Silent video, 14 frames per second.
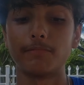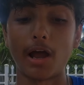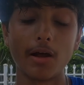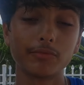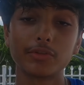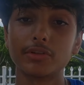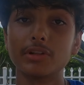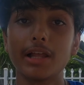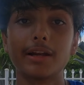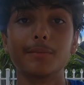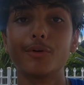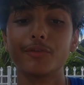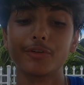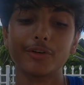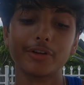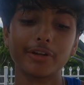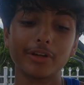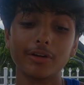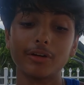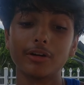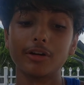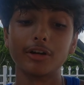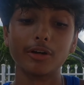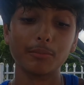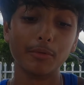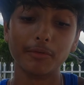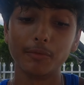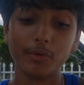I'm just glad I'm over it.
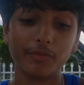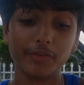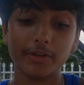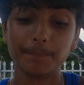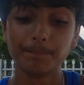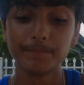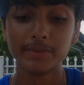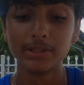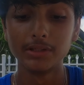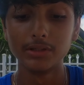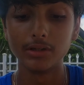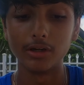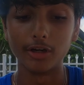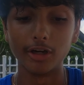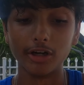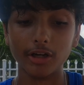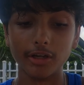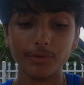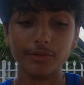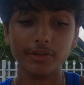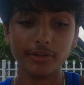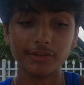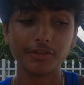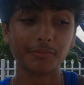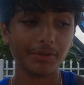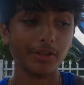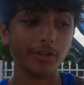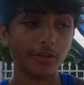I'm over with it. It
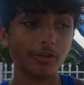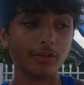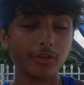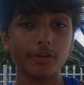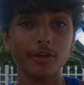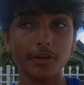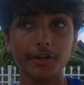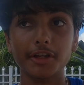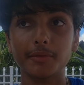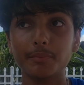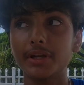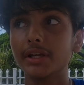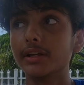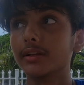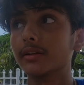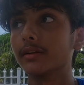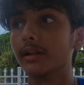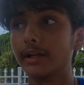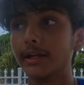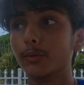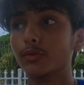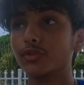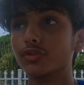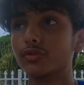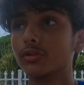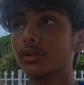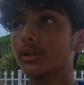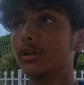took me a good bit. Like, it
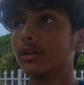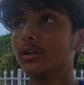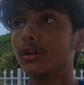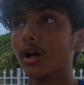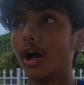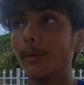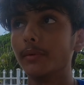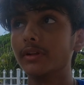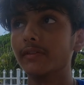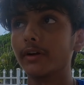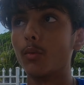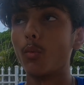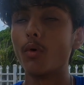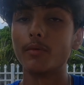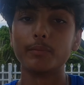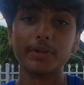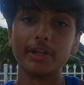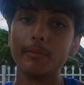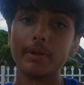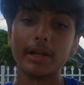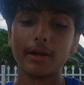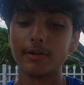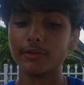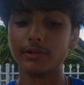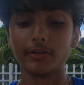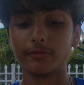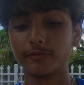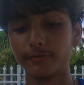was I believe like 1 p.m. and now
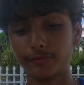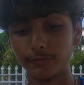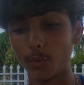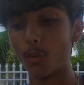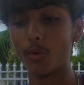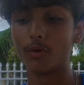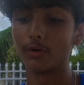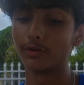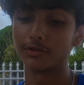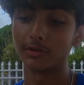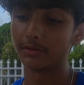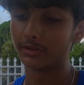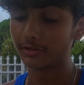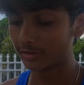it's like 4 or something.